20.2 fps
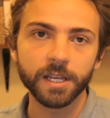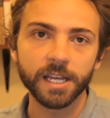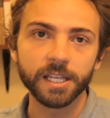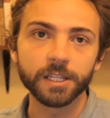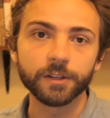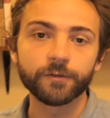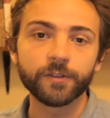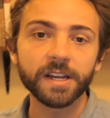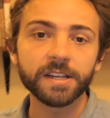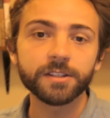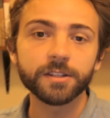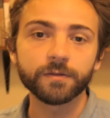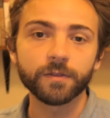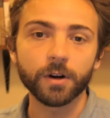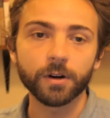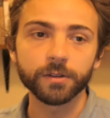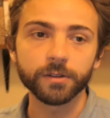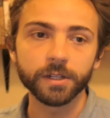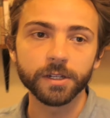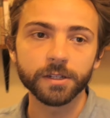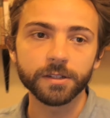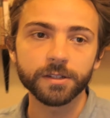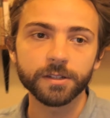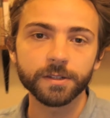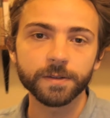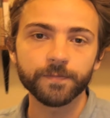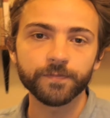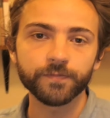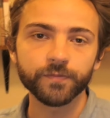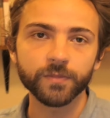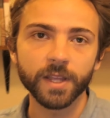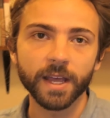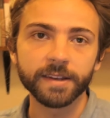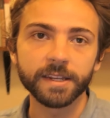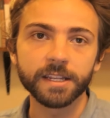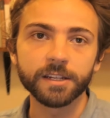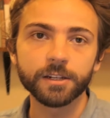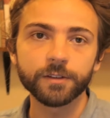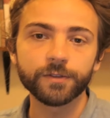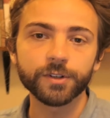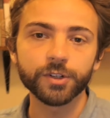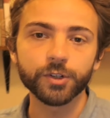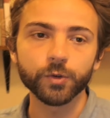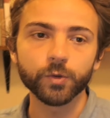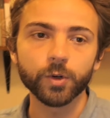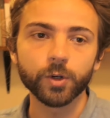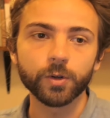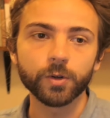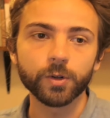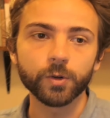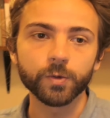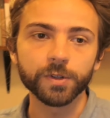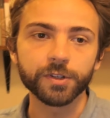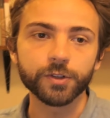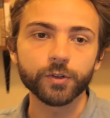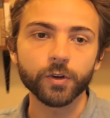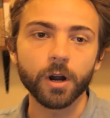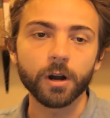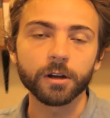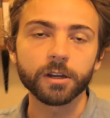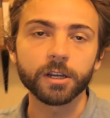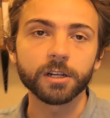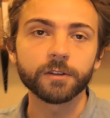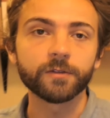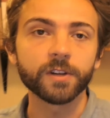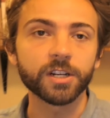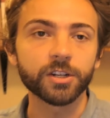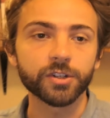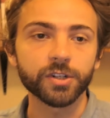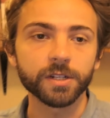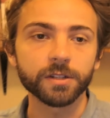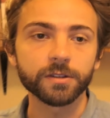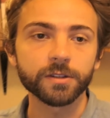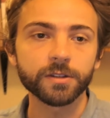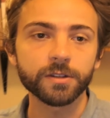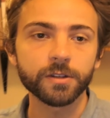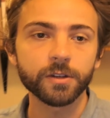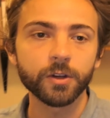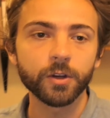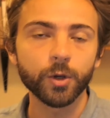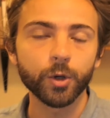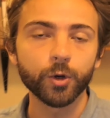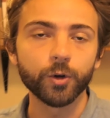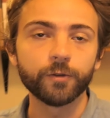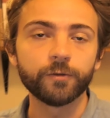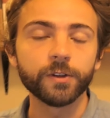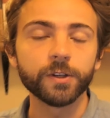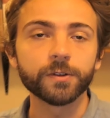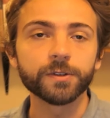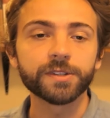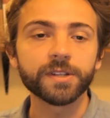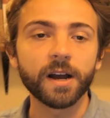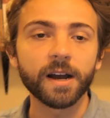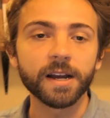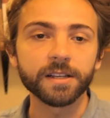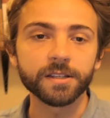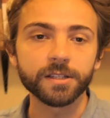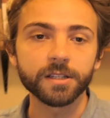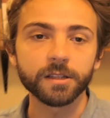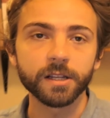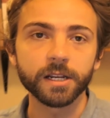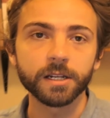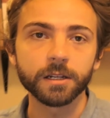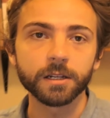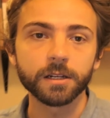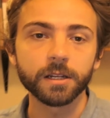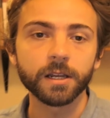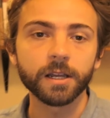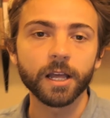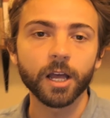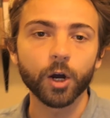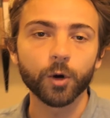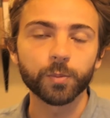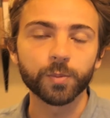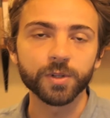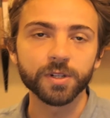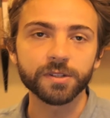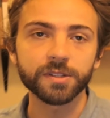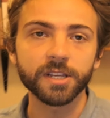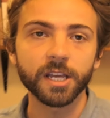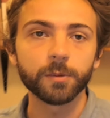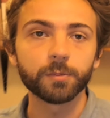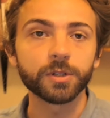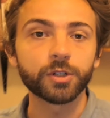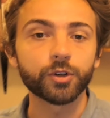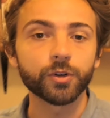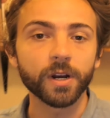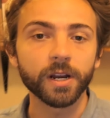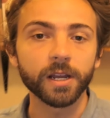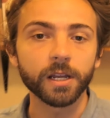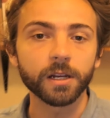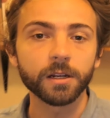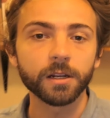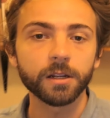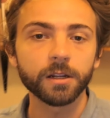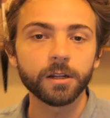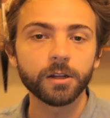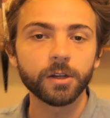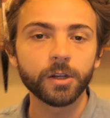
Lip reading: In the face of all this, an individual with strong convictions who feels isolated, helpless, and betrayed